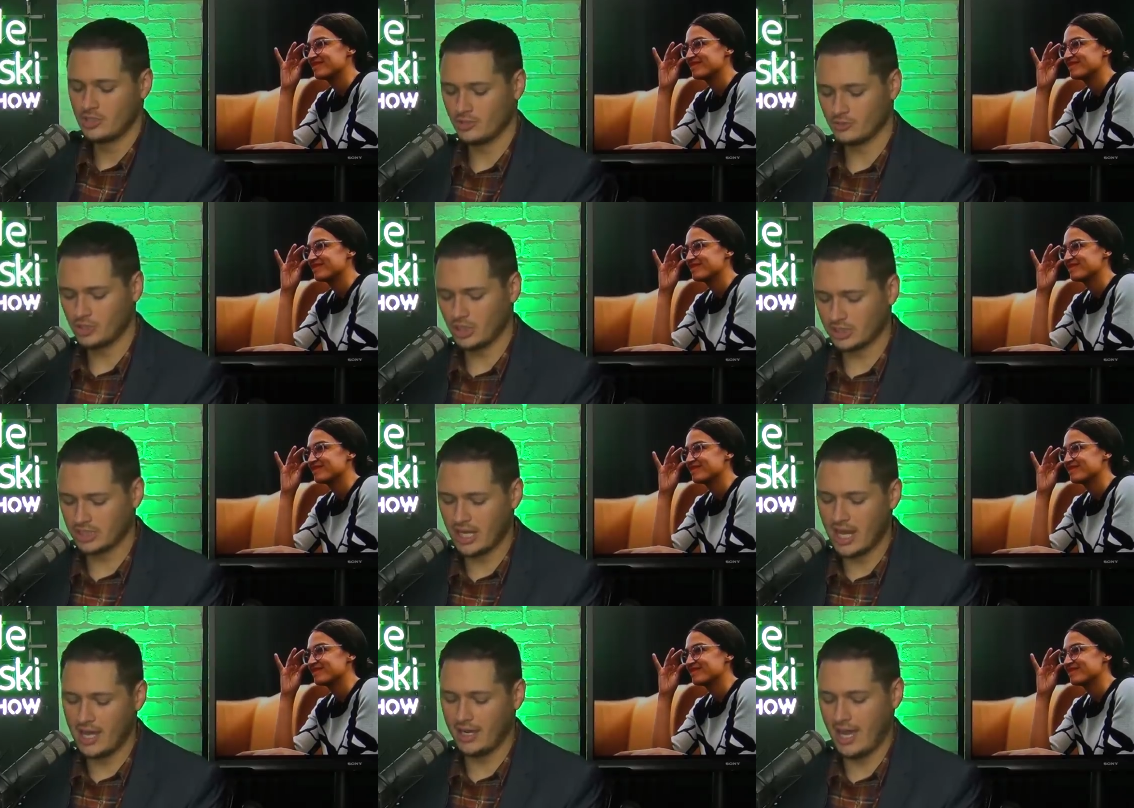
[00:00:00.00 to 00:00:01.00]
Speaker 1: So Chuck
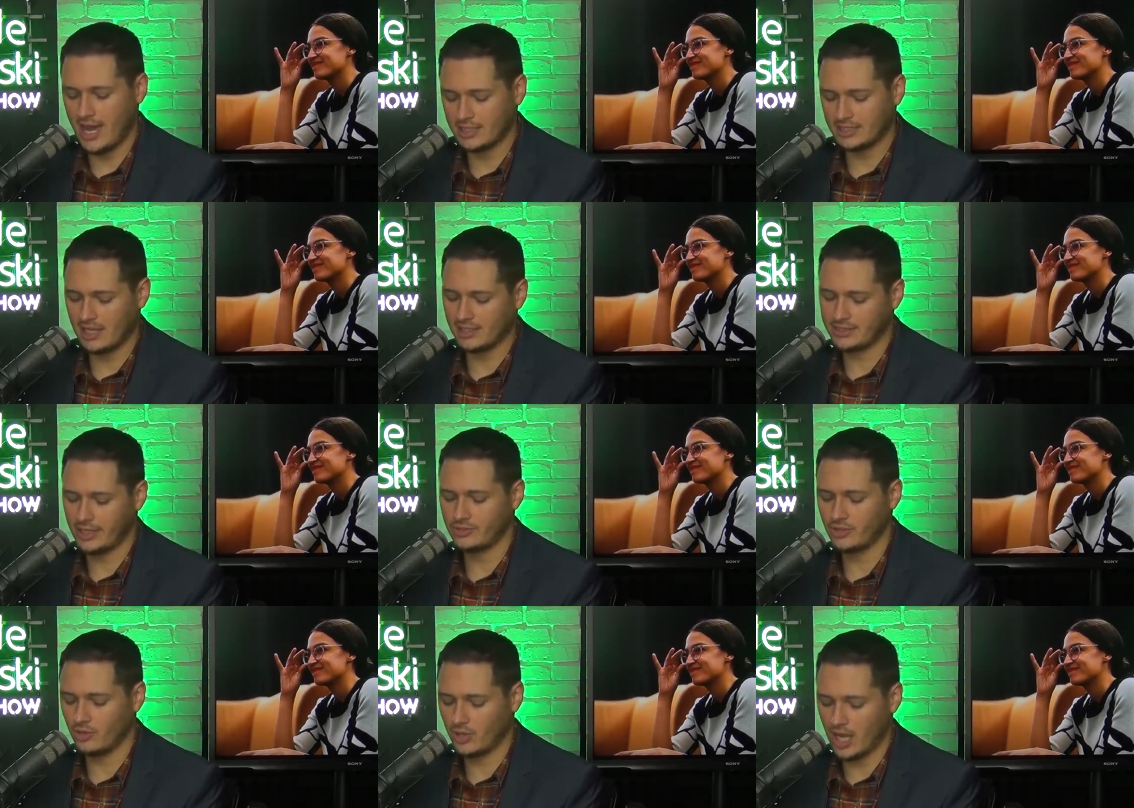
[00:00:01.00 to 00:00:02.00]
Todd asked
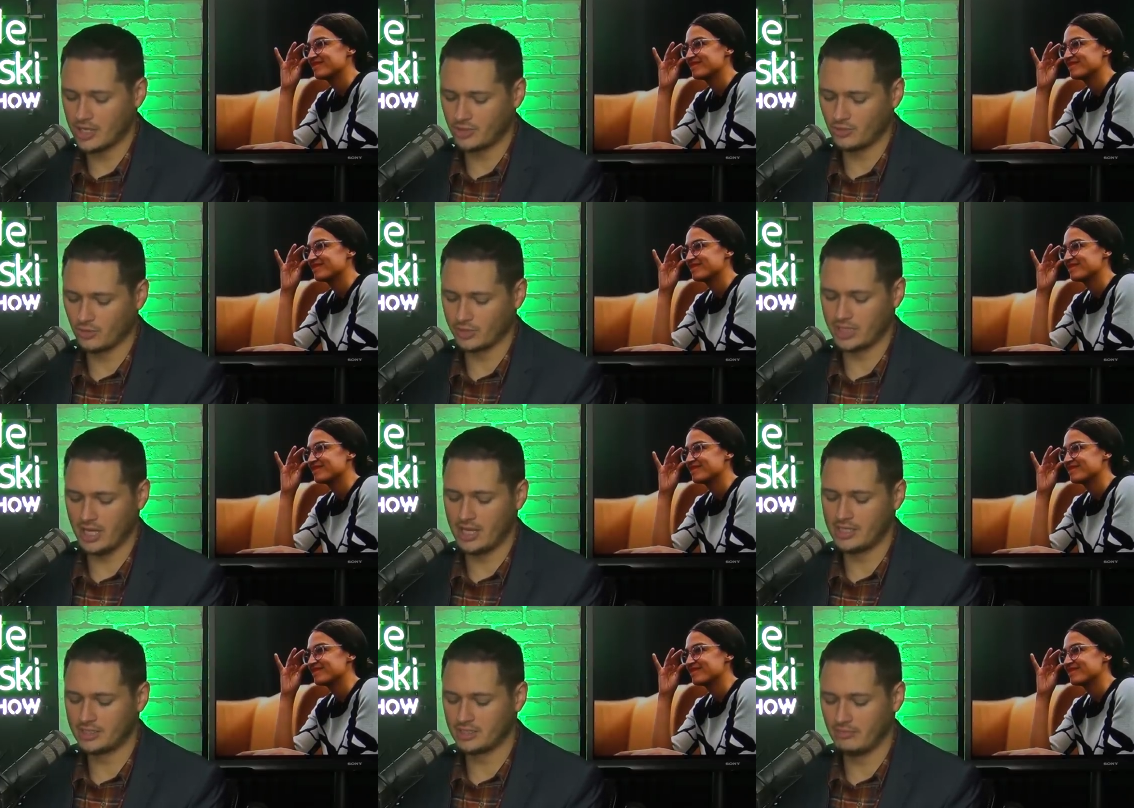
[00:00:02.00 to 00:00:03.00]
Alexandria
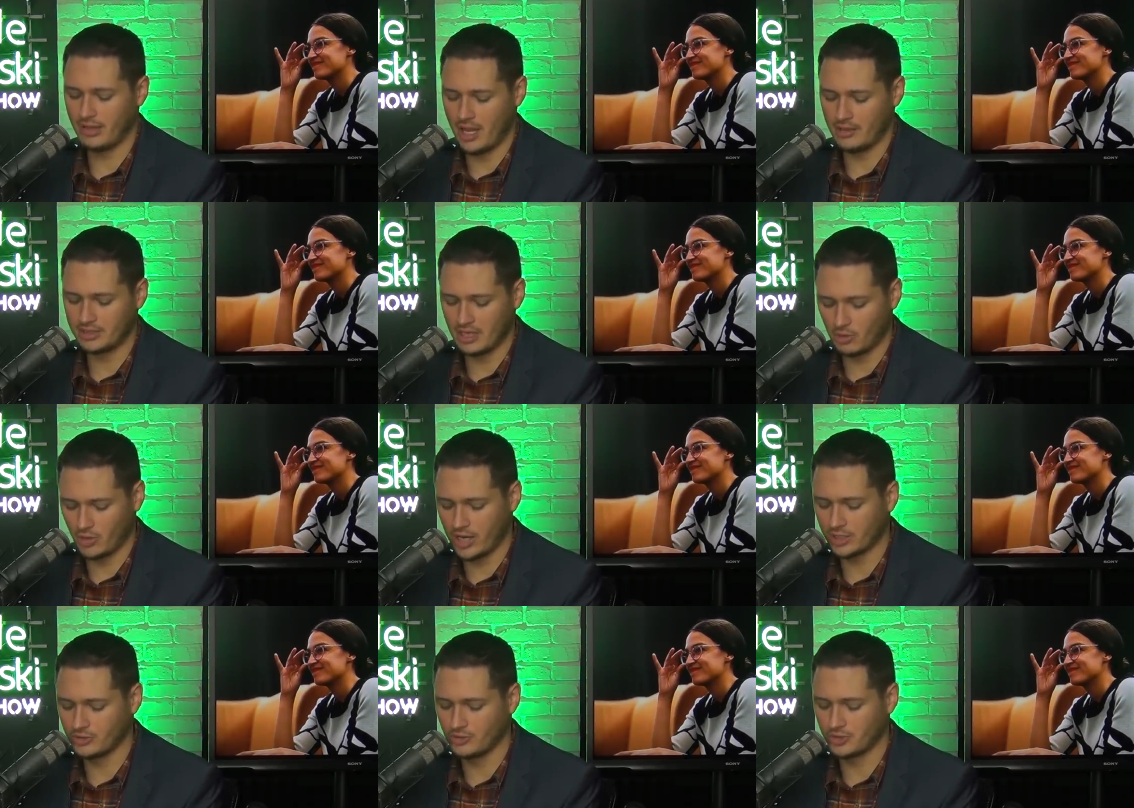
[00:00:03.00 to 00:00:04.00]
Ocasio-Cortez about
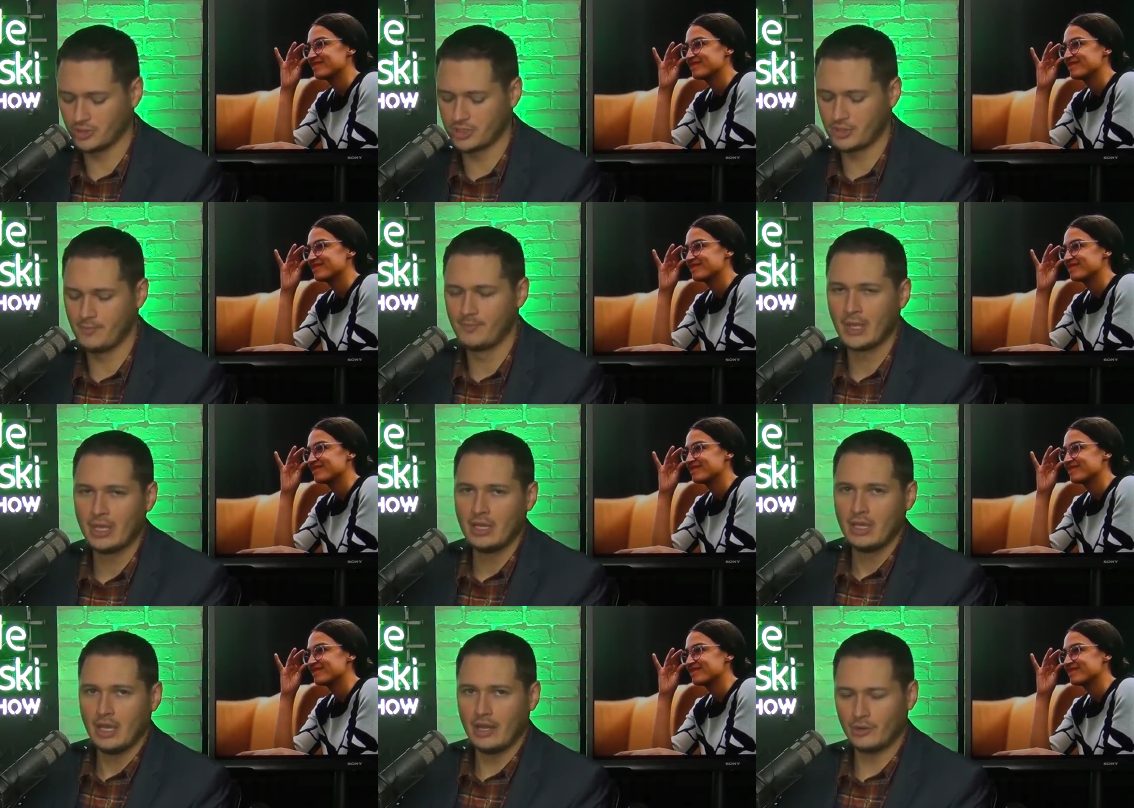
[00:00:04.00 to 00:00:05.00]
democratic socialism,
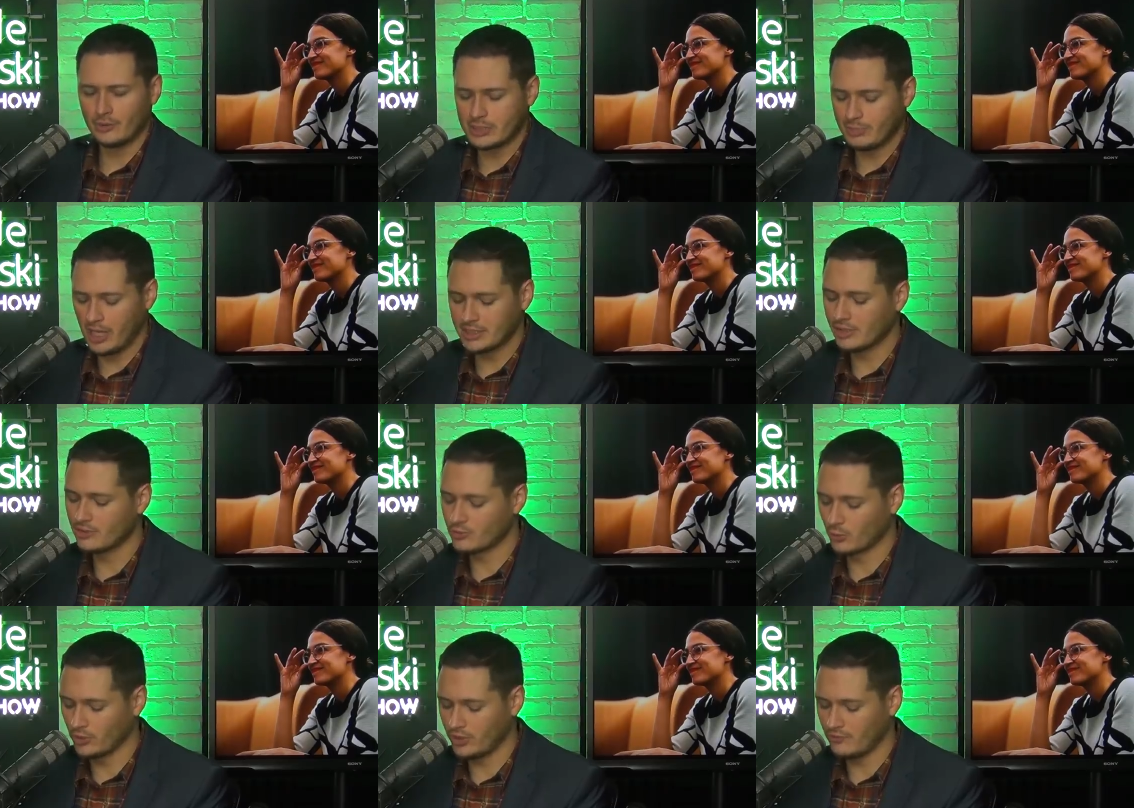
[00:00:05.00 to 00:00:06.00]
and her response
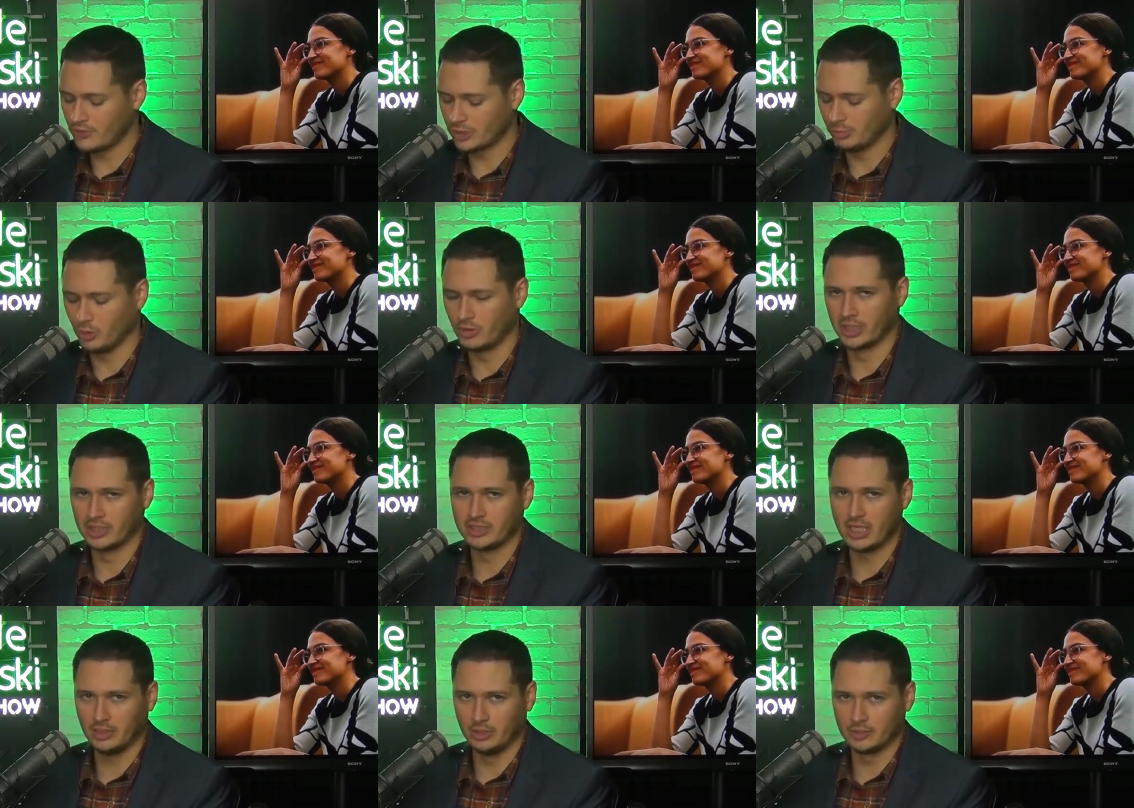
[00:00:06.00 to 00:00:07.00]
here is worthy of
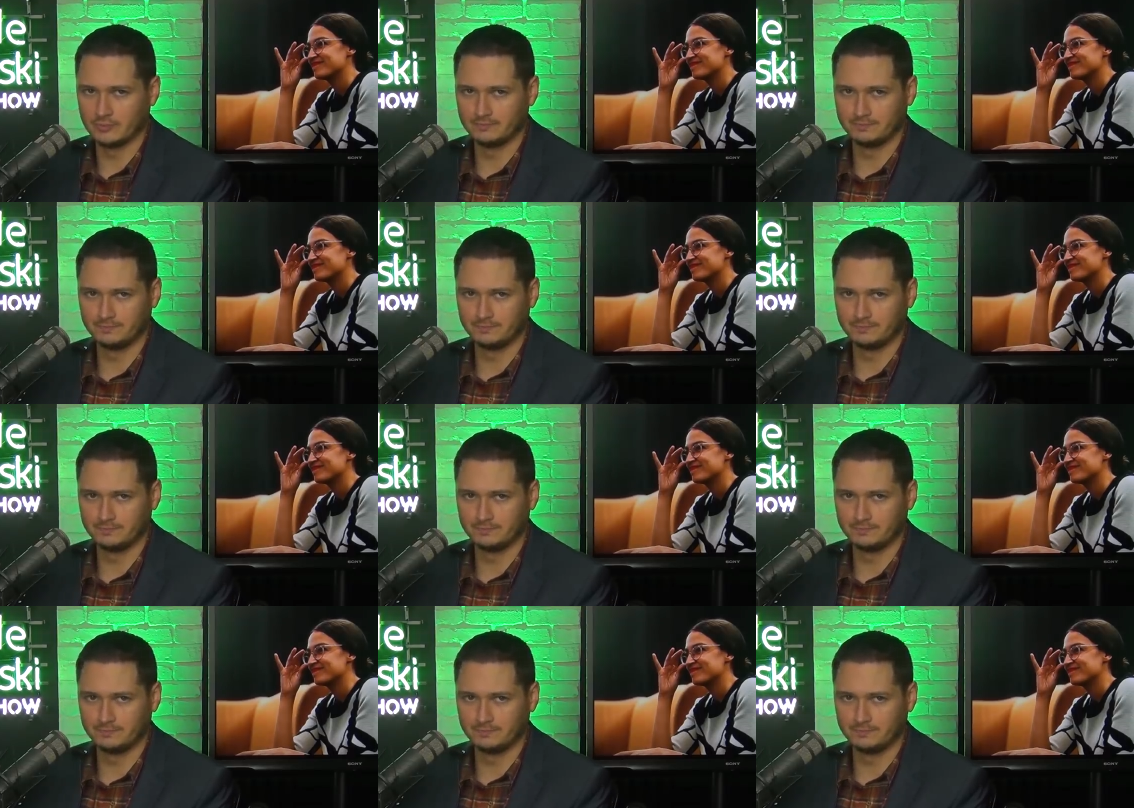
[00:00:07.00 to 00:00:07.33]
exploring. Take a look.